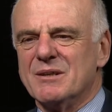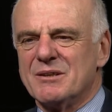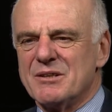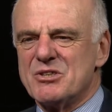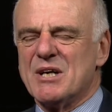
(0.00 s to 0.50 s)

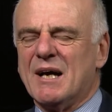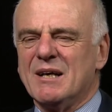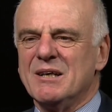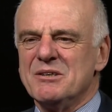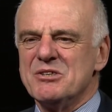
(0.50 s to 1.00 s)
to
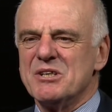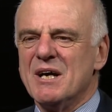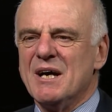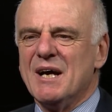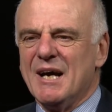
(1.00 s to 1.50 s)
challenge
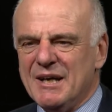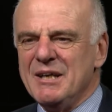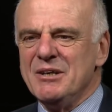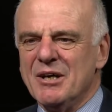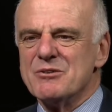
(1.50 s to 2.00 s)

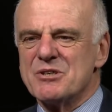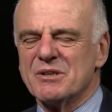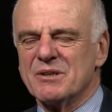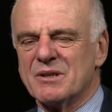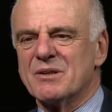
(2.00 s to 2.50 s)
any
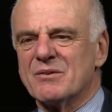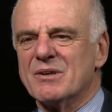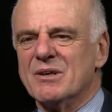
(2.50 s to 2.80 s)
notion that